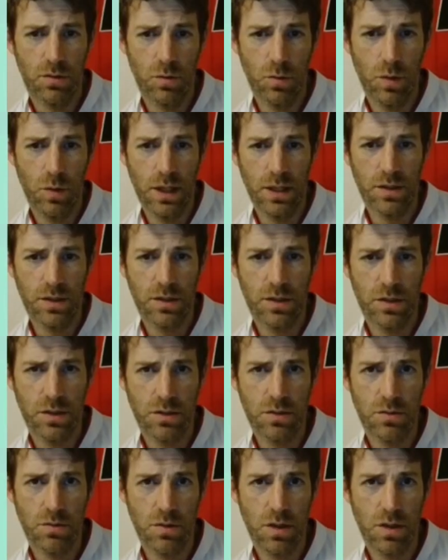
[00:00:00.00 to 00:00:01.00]

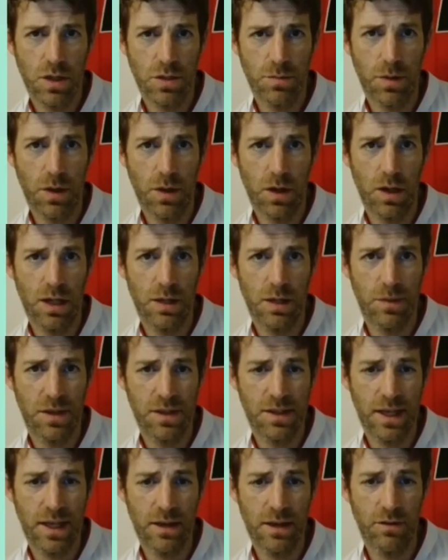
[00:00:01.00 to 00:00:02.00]
which has partly been
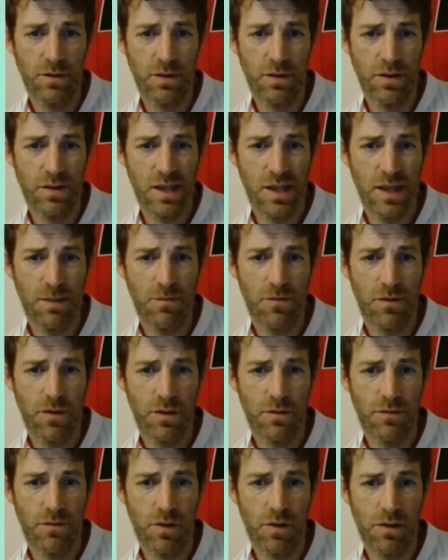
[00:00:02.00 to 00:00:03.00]
down, and the same for
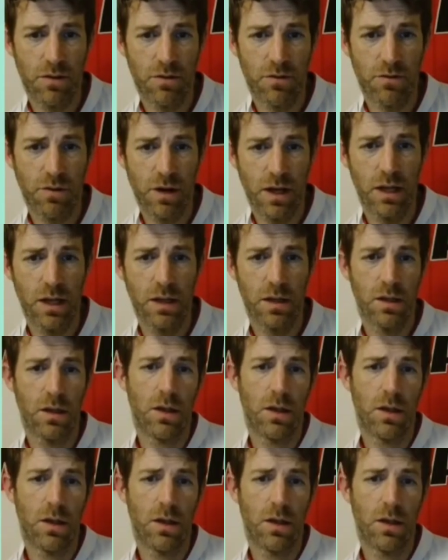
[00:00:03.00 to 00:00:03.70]
the front 3.